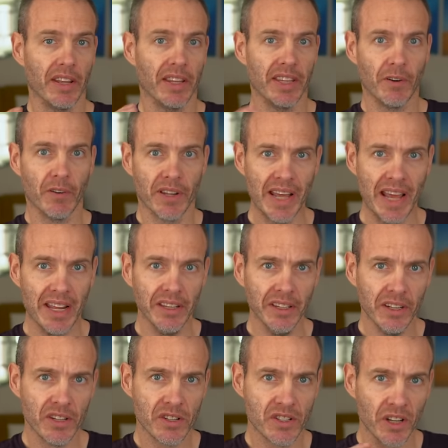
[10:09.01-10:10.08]
There are
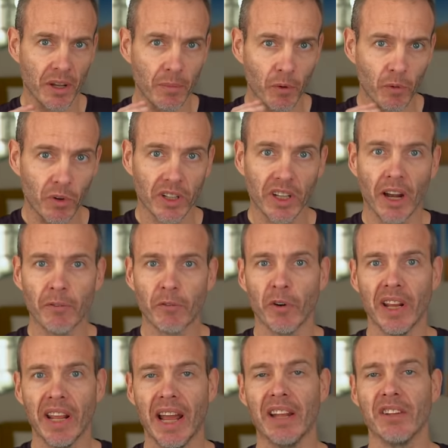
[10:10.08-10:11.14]
then some
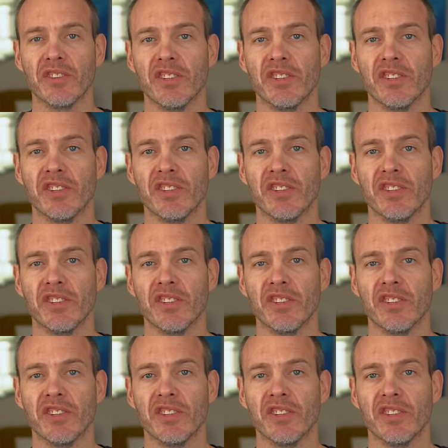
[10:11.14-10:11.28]
recovery and